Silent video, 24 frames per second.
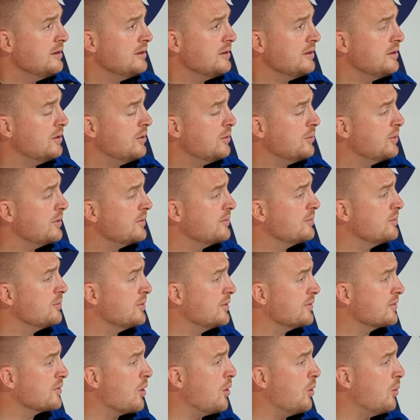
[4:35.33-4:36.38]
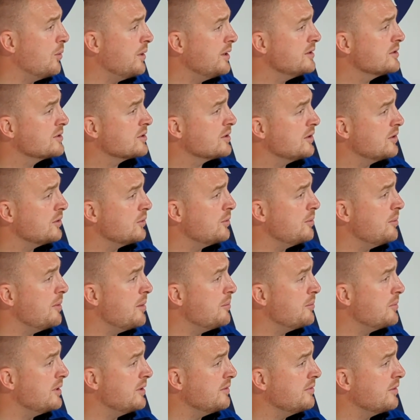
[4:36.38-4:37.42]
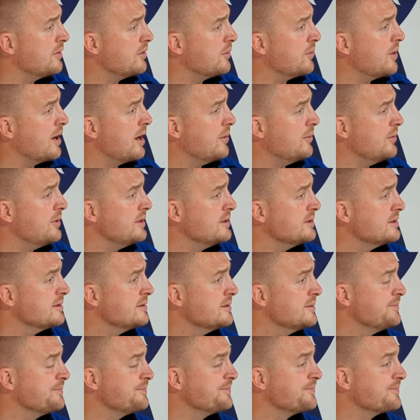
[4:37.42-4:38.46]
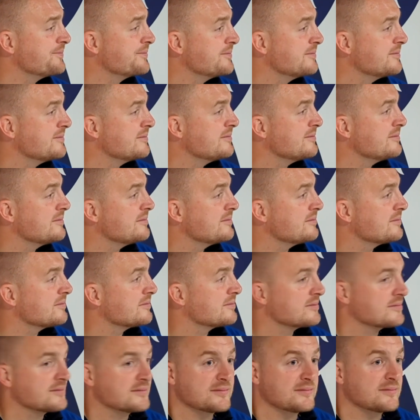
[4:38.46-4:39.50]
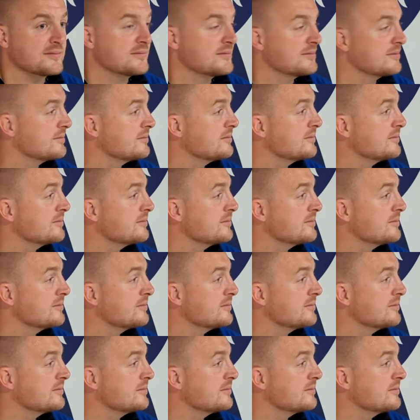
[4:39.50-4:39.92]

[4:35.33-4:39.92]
you know we've we've got a win, so they remember it for the right reasons. So finally, for me,